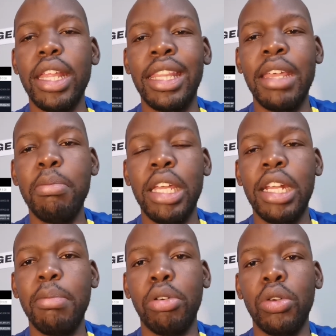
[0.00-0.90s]
them
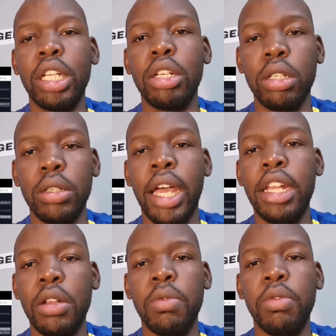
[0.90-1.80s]
getting broken
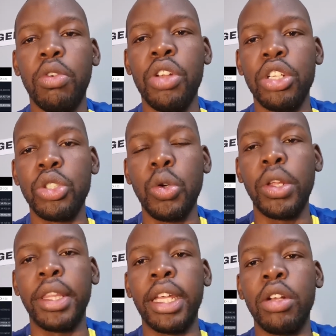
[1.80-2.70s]
kind of
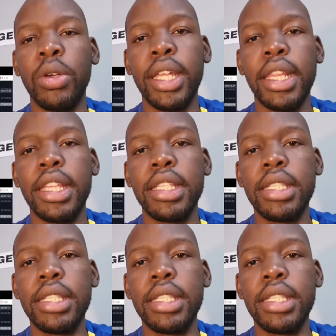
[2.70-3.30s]
reassured that okay,